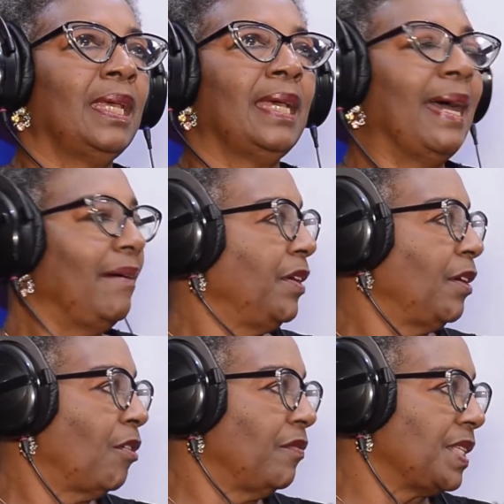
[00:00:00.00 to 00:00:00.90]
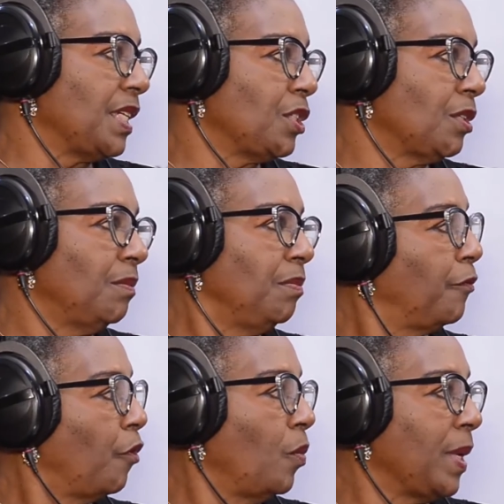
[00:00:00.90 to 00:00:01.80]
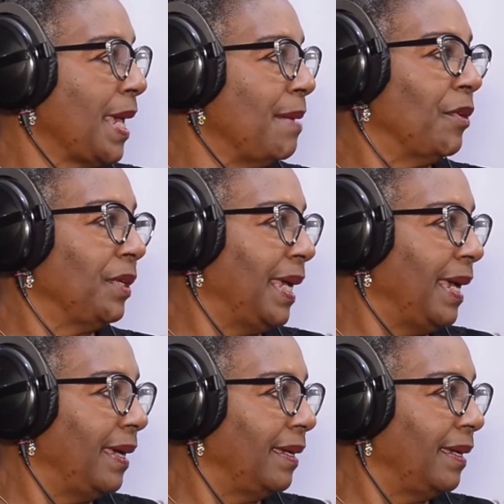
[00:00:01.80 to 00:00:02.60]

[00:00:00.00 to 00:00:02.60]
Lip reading: having a conversation before we came on air,